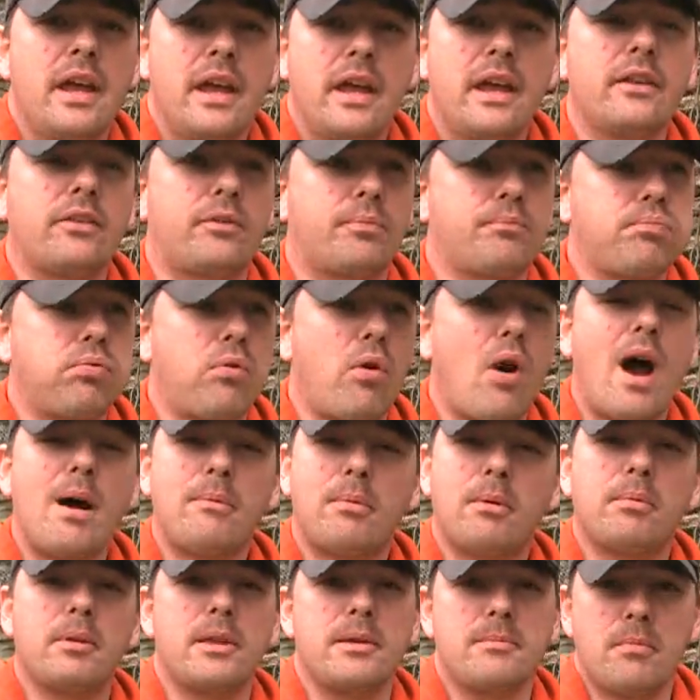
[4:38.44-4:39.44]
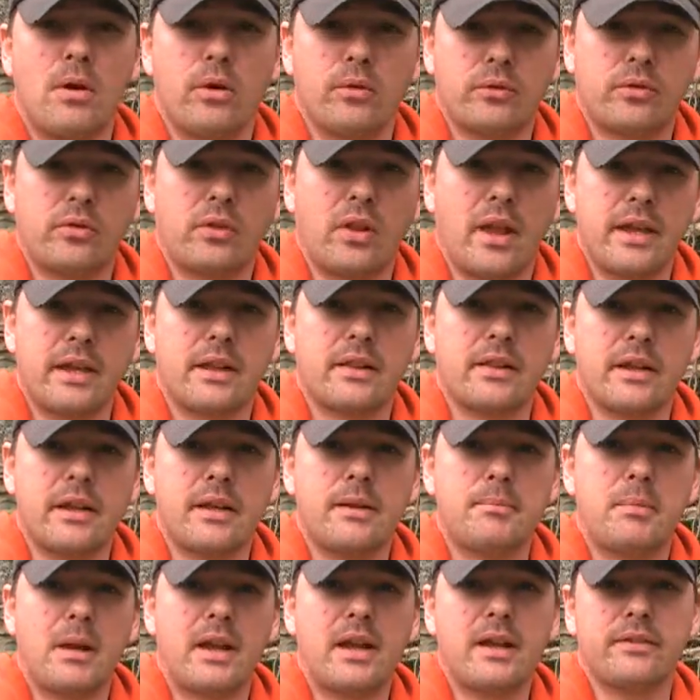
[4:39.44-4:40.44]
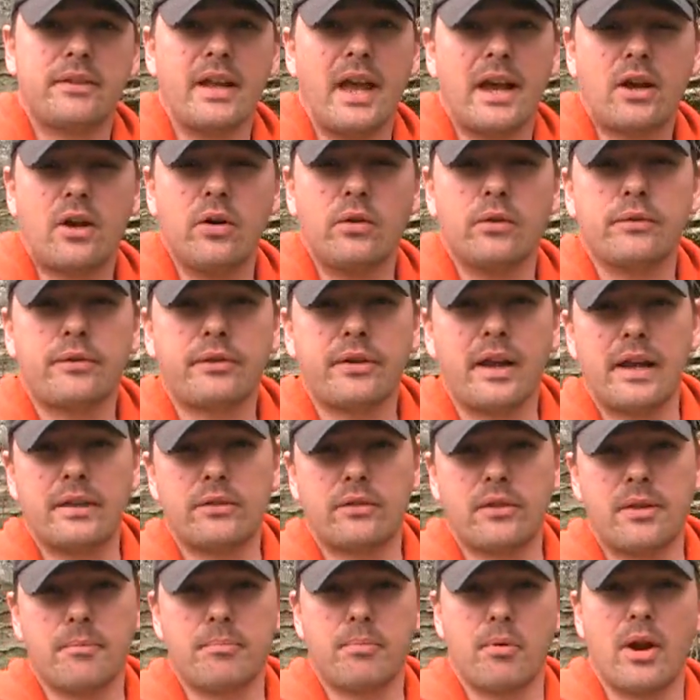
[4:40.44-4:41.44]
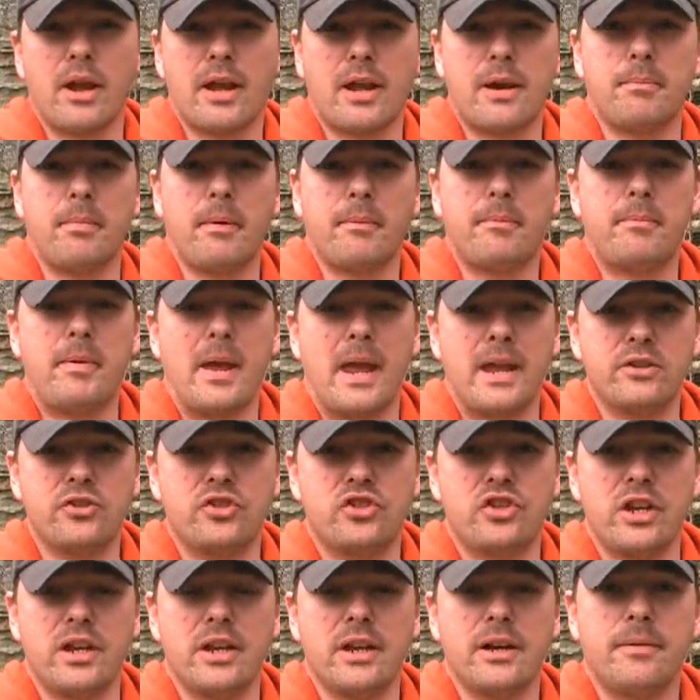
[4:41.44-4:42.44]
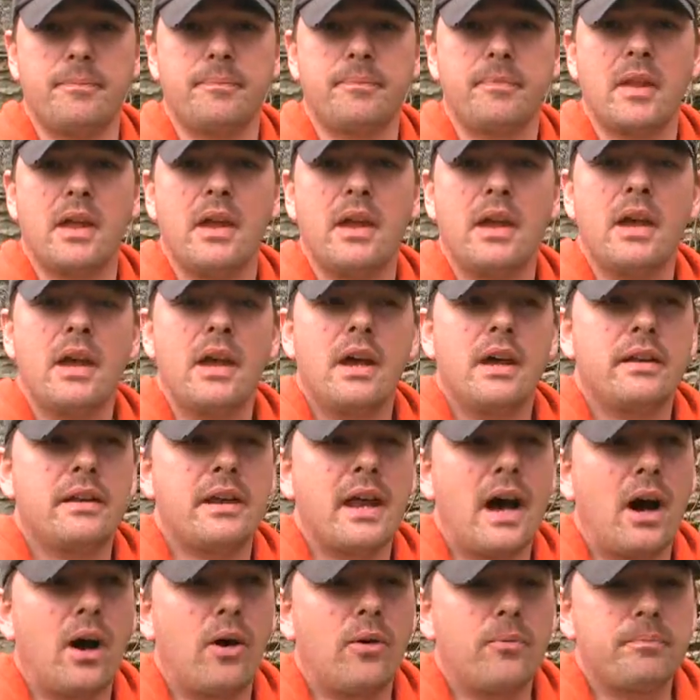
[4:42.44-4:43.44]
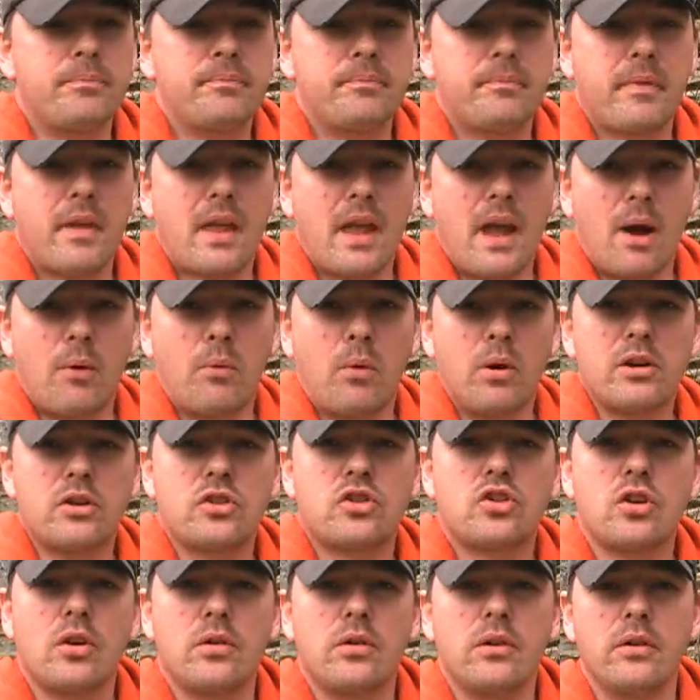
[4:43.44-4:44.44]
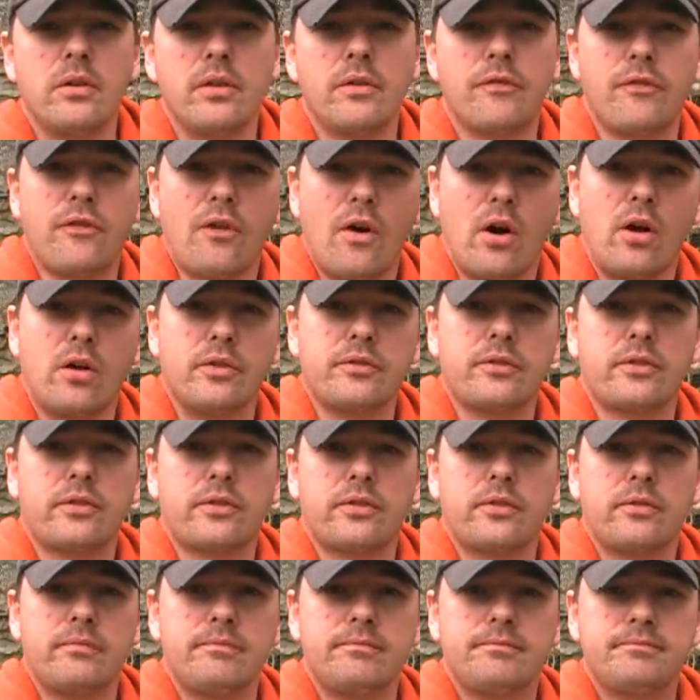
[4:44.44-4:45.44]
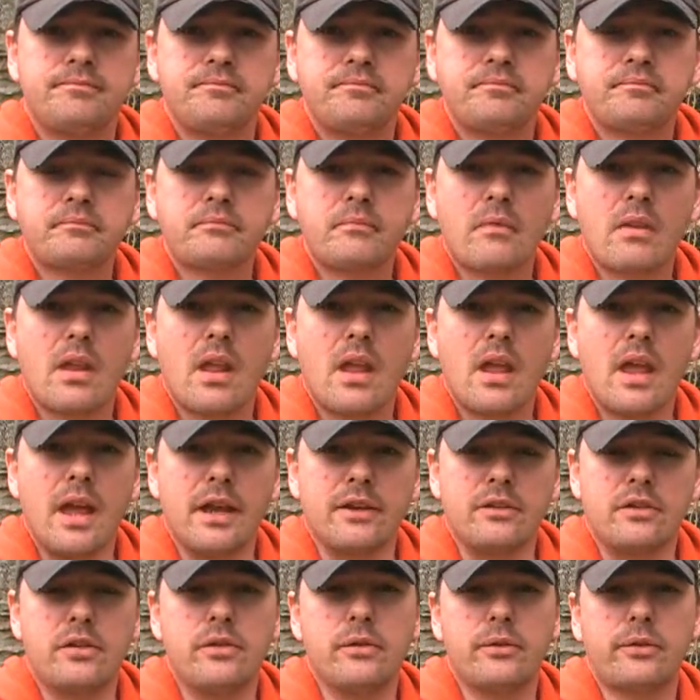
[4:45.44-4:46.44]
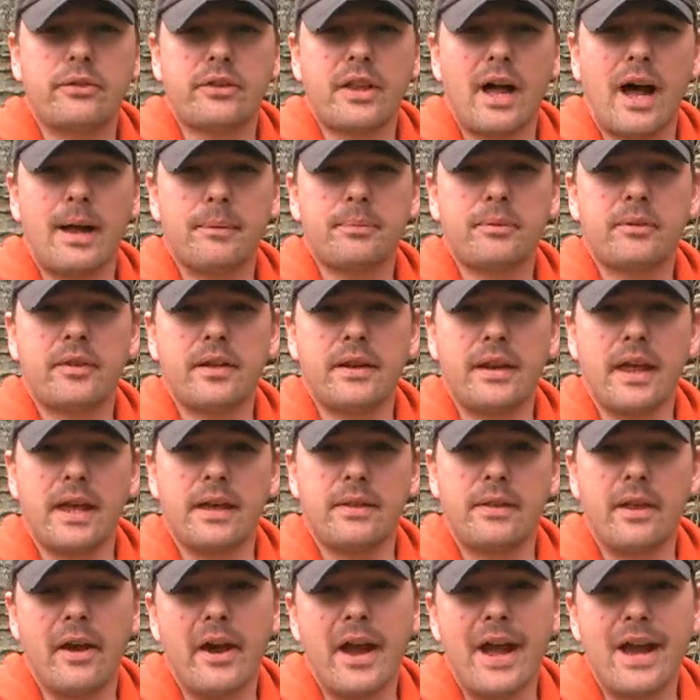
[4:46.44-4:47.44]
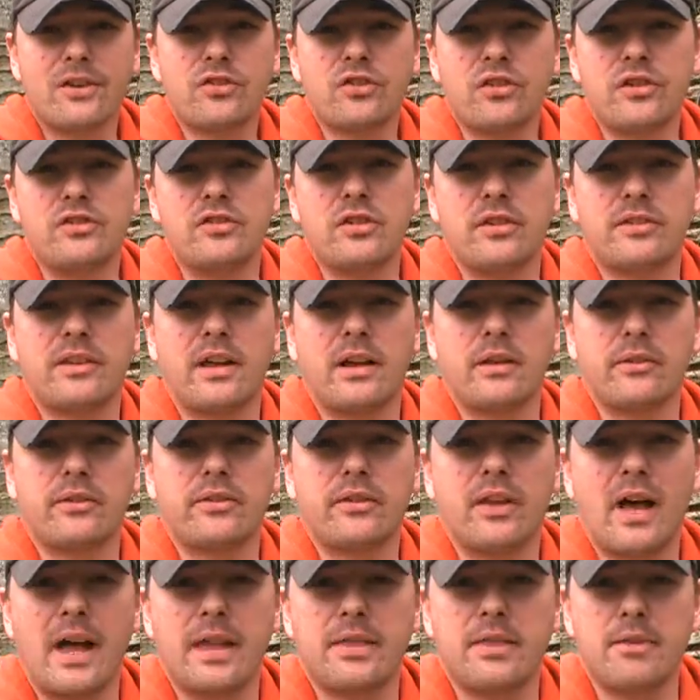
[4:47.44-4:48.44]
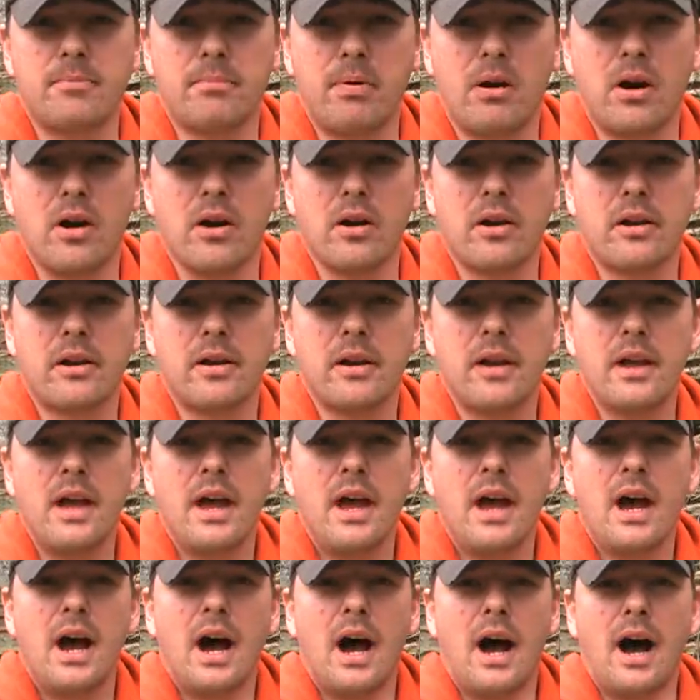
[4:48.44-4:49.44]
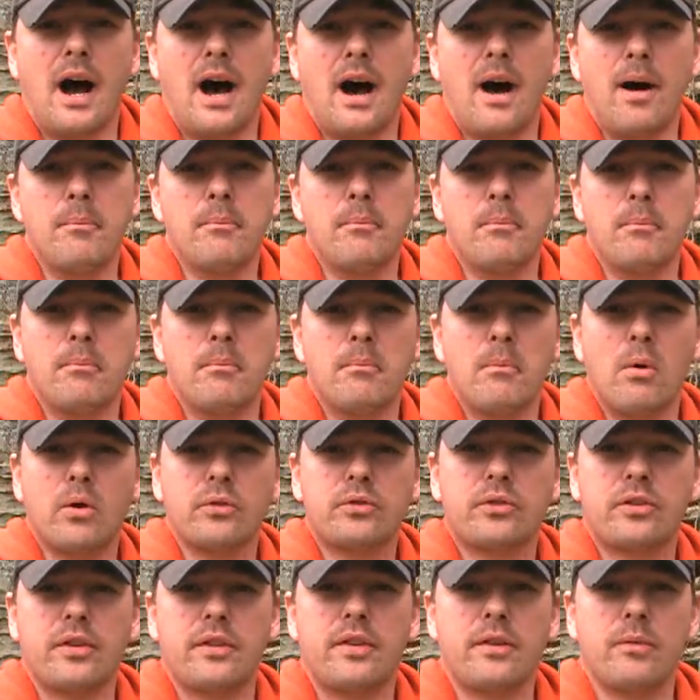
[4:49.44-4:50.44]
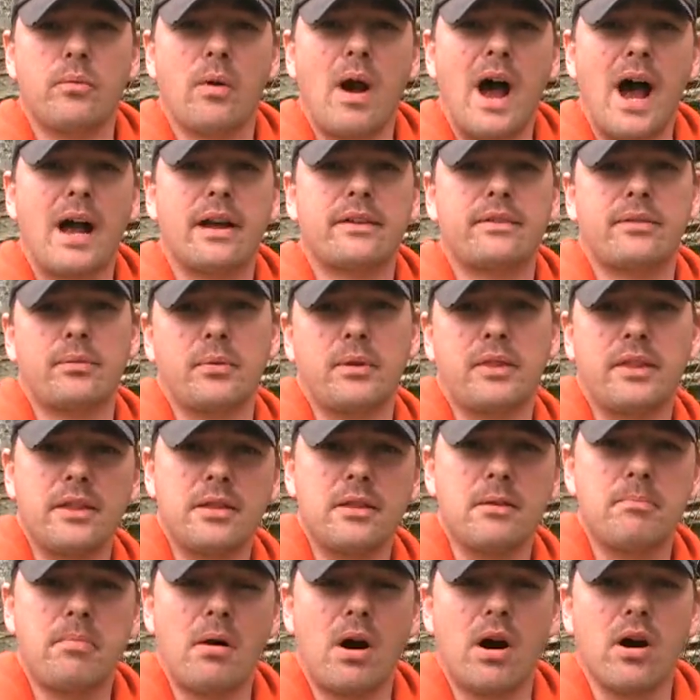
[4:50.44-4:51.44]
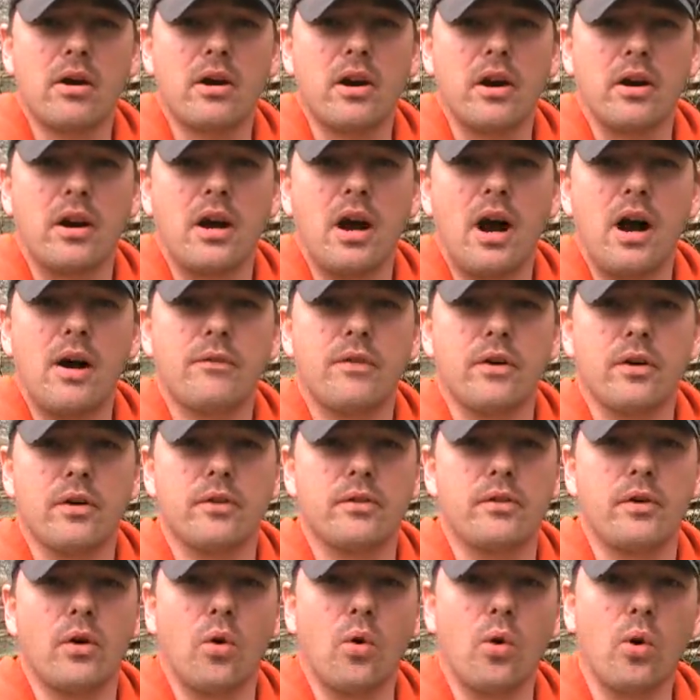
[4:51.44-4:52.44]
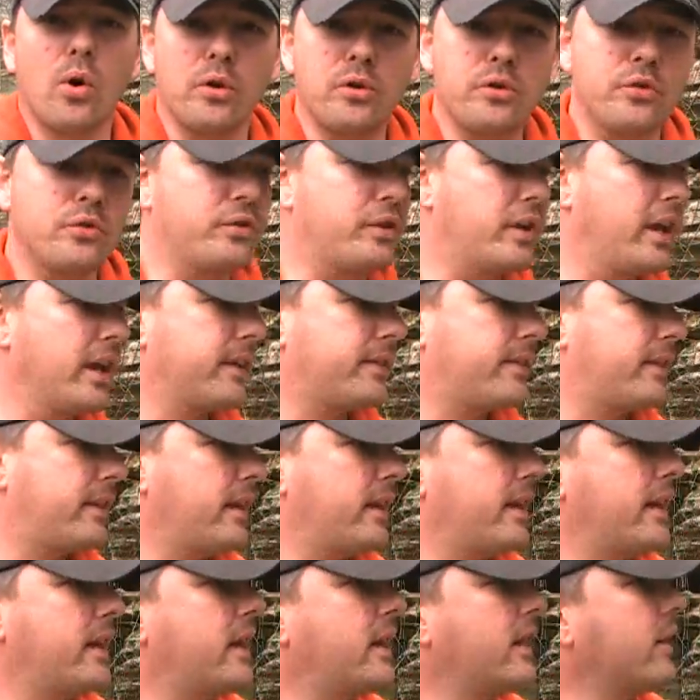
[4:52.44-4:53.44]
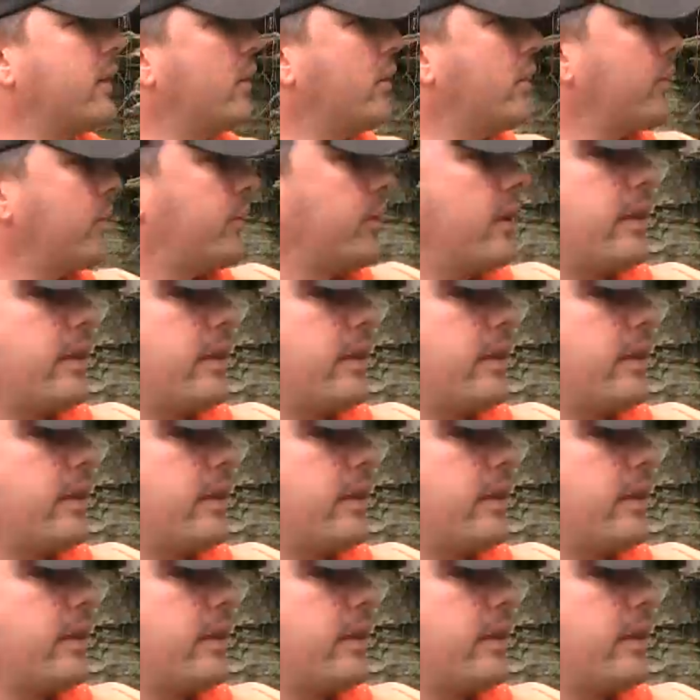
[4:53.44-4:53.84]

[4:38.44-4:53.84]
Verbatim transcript: is probably most likely because that coincides with the breakup of Pangea. Now, I want to show you the faults at two stops today. They're actually just outside the park. Um, most of the rocks within the park are covered or you get the hills